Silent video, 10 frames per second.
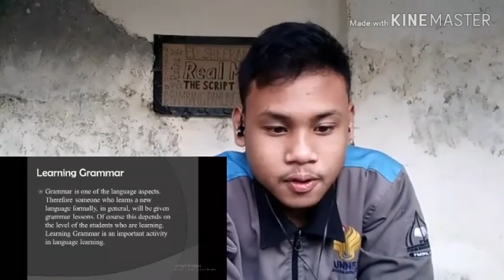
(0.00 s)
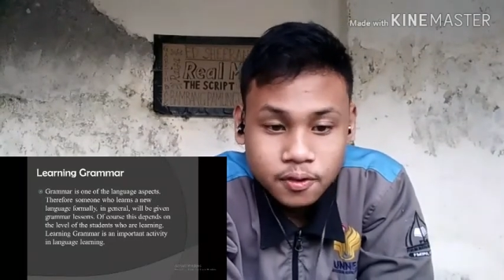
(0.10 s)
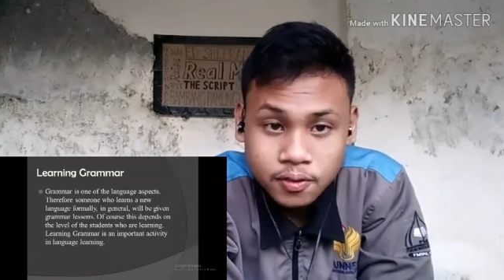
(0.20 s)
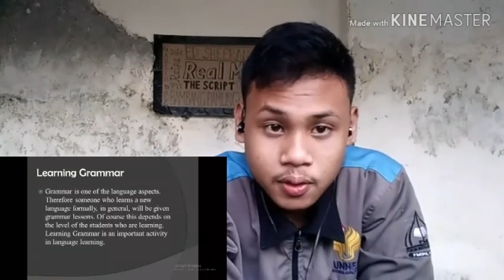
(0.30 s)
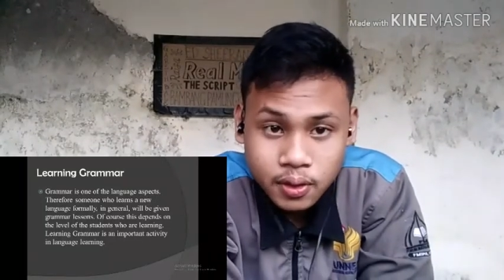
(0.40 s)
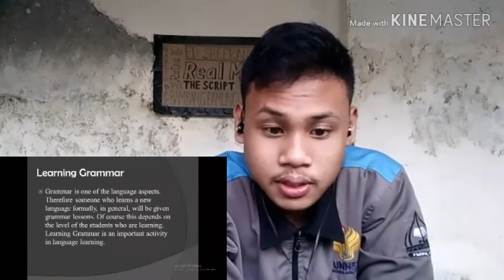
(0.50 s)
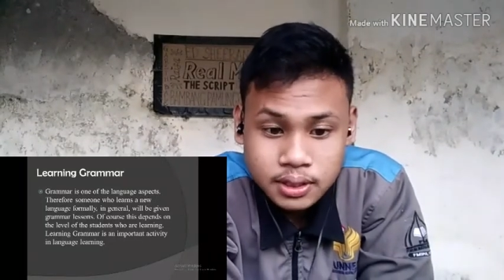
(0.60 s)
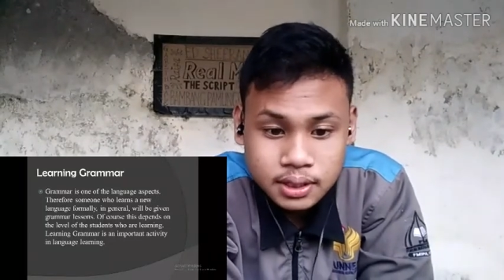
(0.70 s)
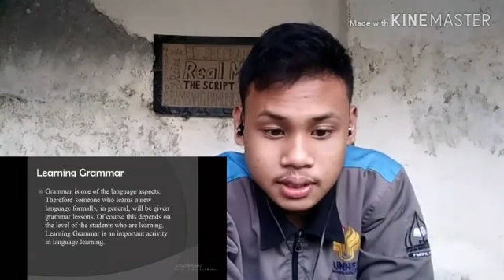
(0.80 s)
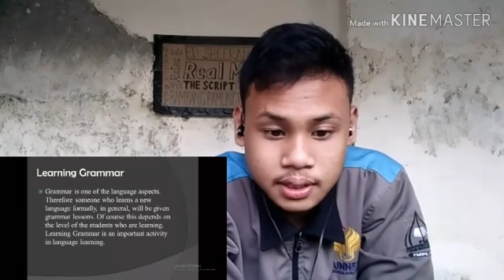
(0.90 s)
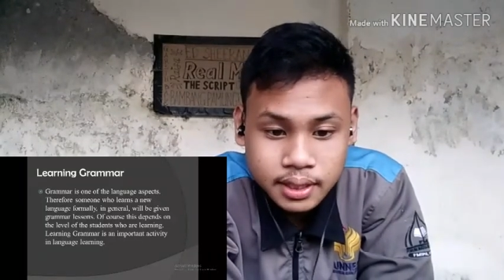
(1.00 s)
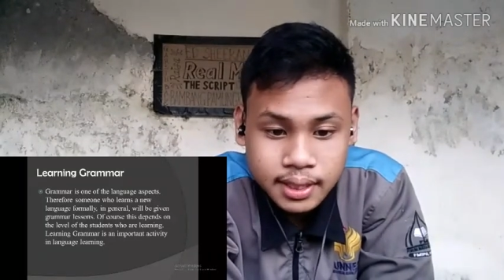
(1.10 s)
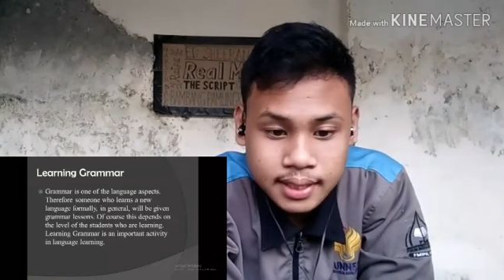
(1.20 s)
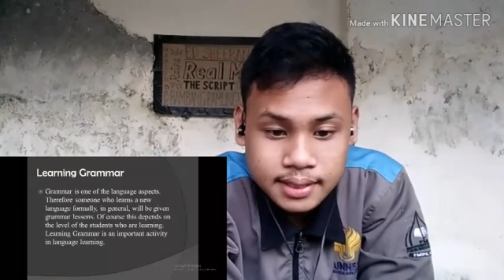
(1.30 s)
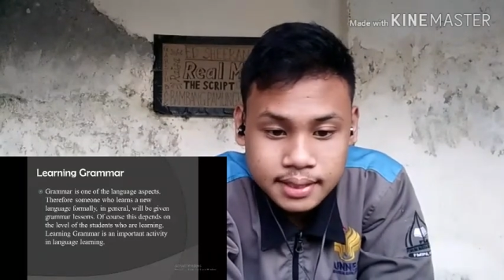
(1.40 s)
Of course,
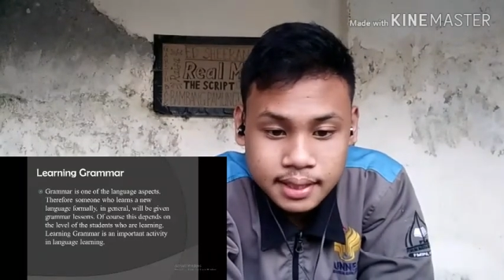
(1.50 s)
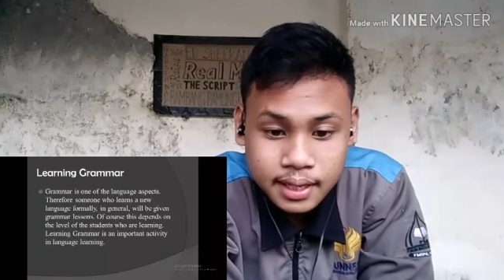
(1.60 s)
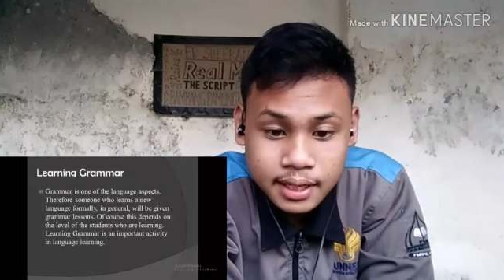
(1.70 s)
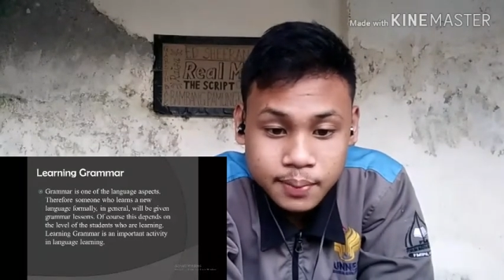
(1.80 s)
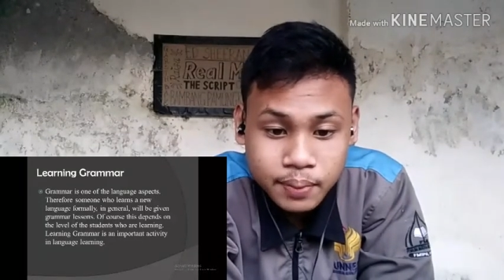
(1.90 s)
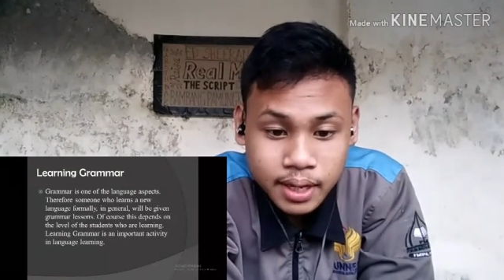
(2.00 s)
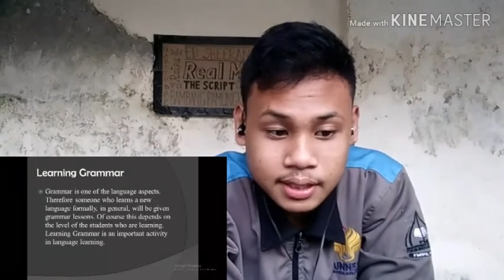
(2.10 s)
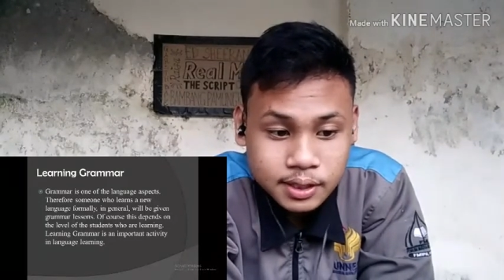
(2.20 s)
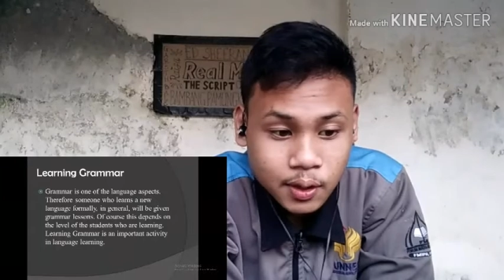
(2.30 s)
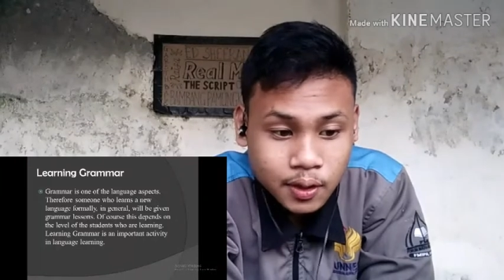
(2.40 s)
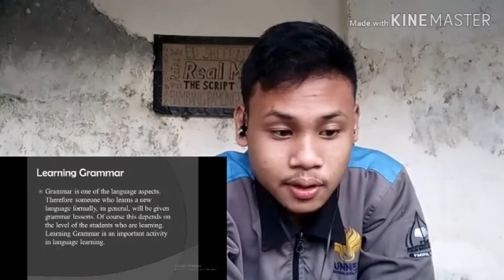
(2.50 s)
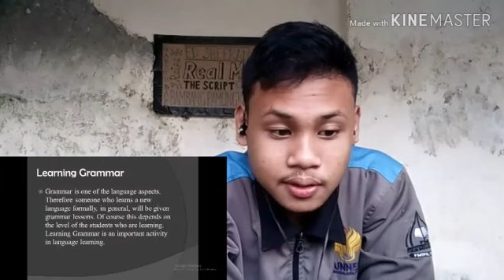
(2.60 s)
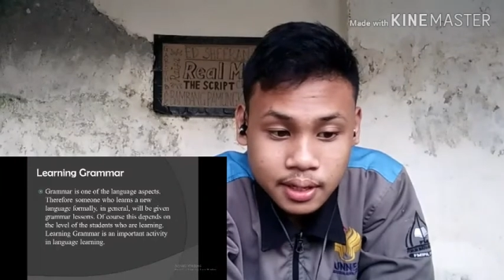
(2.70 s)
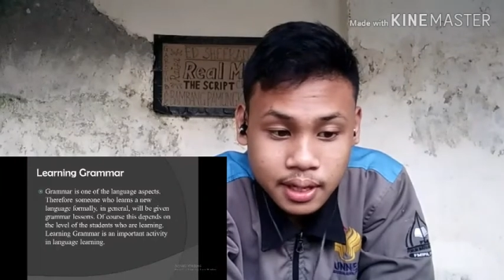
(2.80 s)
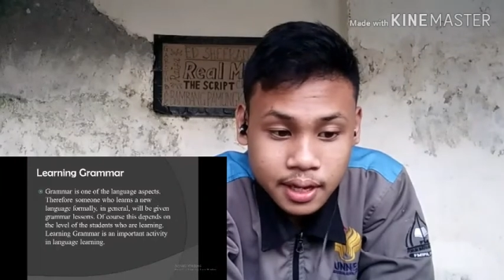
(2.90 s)
this depends on
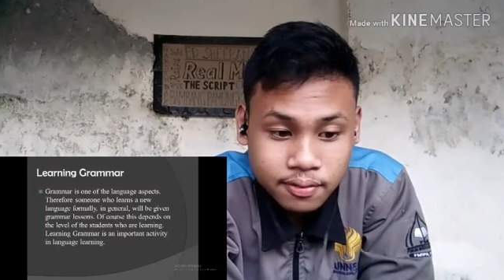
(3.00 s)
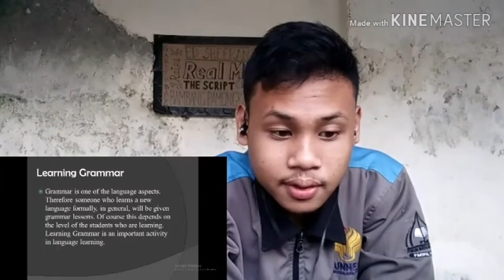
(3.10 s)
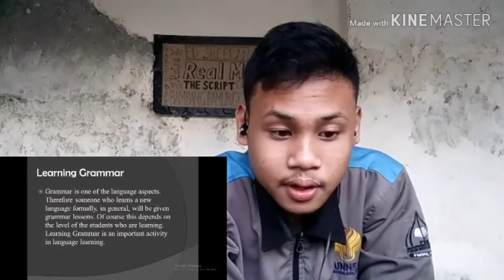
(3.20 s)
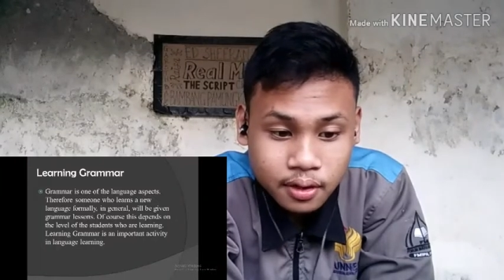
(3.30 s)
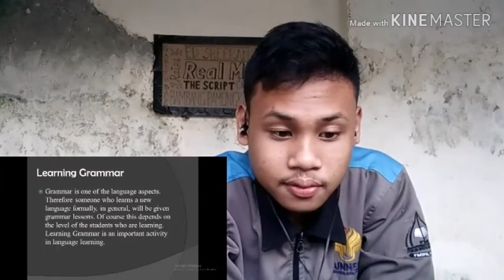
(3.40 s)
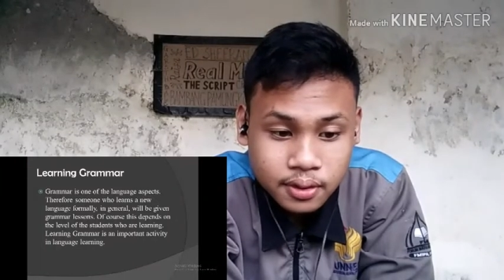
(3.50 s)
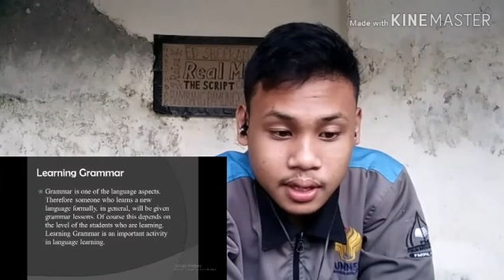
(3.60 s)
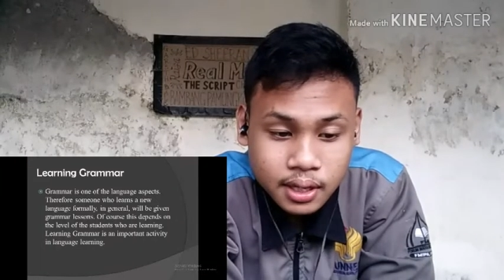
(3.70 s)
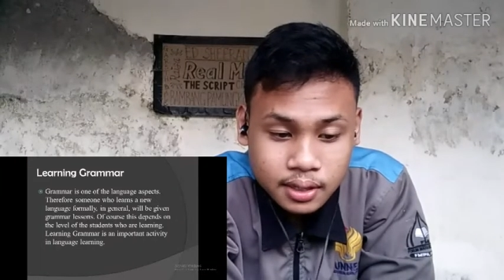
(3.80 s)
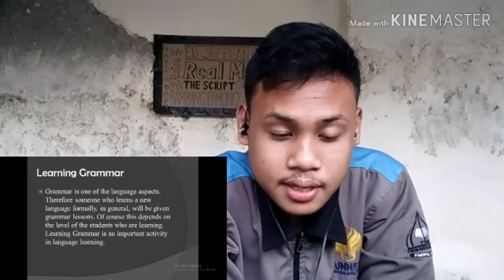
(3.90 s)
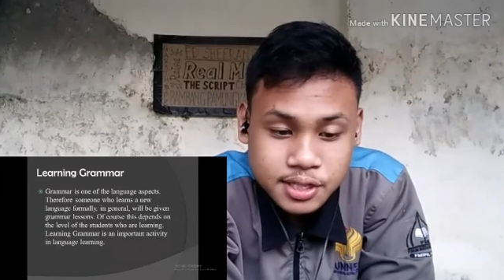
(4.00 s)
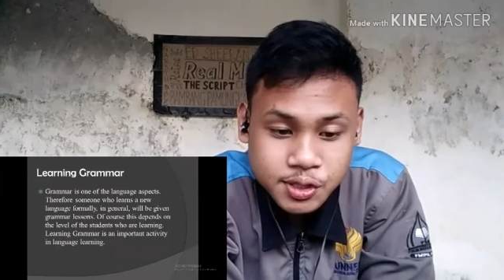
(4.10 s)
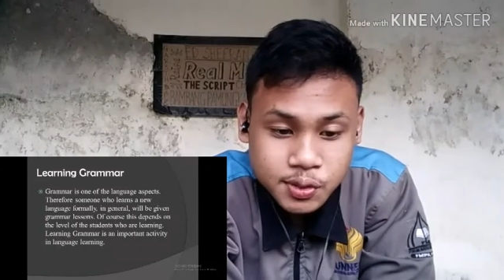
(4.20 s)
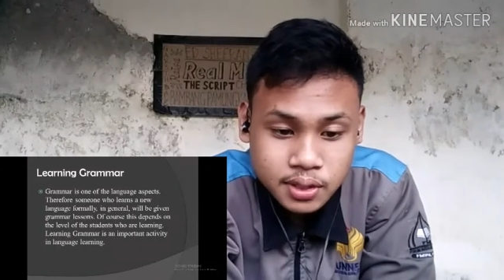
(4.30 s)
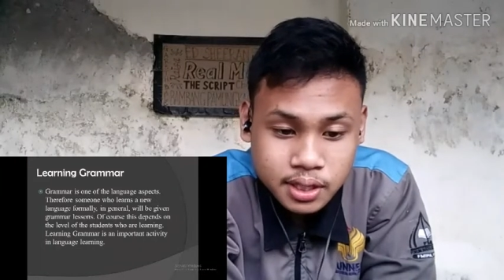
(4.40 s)
the level of the
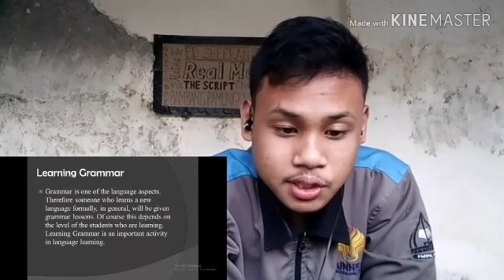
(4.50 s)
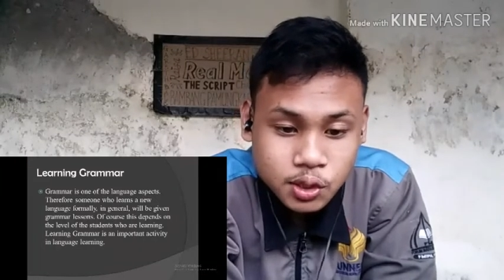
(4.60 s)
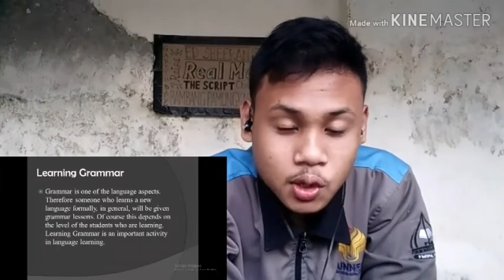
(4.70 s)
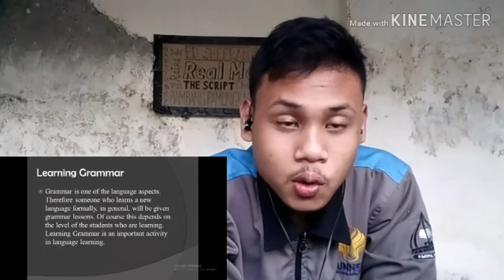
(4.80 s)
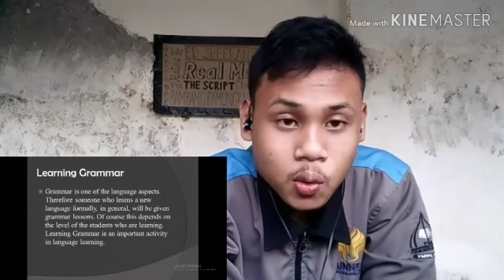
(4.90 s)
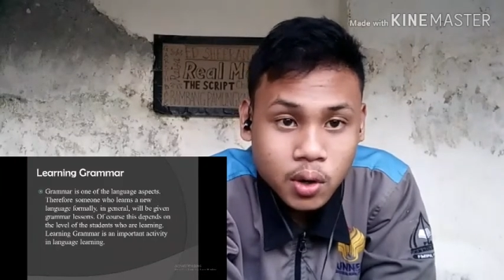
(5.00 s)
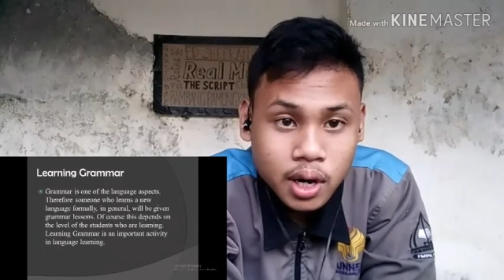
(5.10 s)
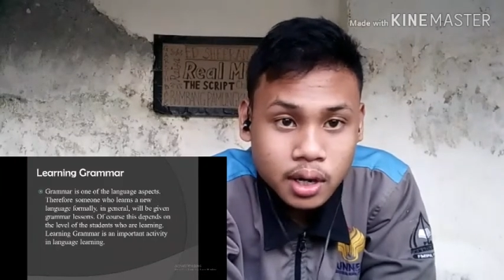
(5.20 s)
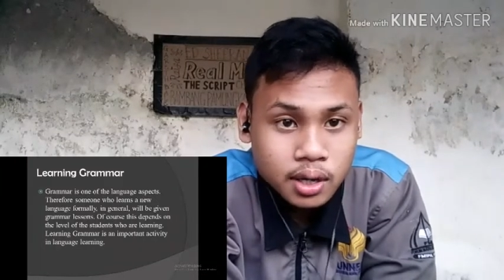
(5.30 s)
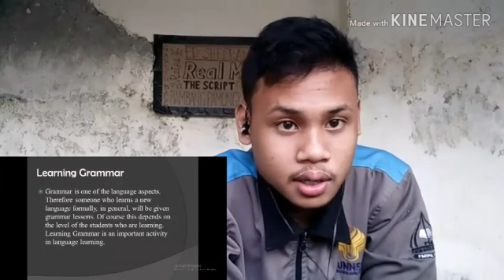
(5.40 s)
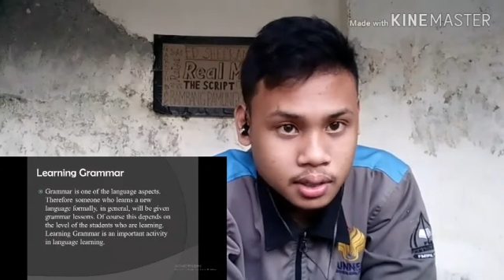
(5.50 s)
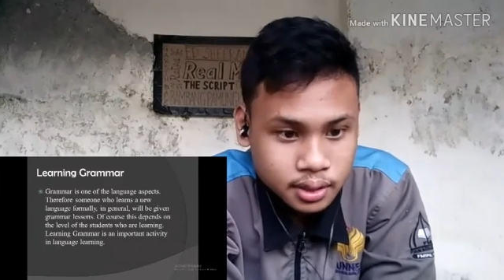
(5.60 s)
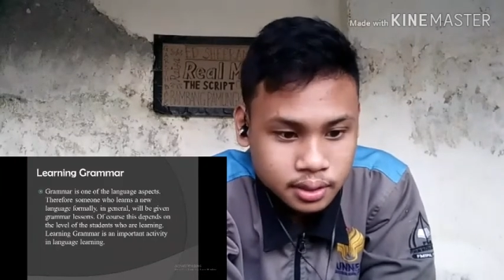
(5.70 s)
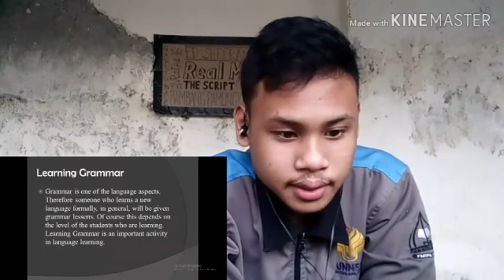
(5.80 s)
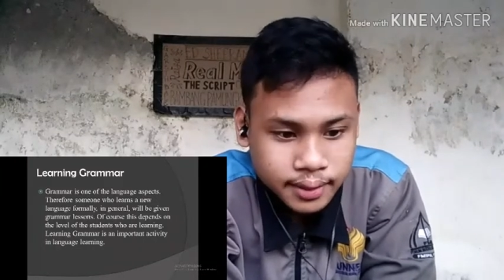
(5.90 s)
students who are
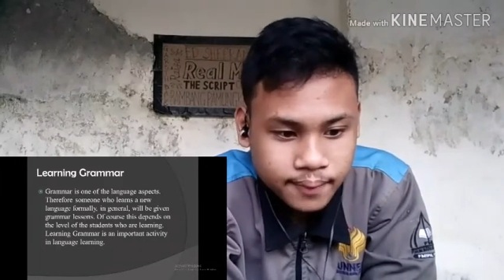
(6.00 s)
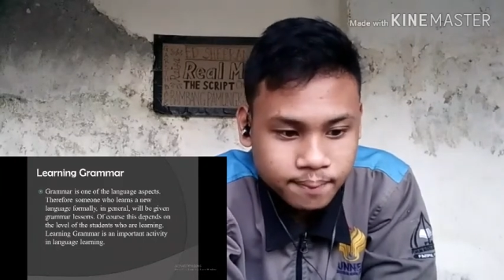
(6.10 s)
learning.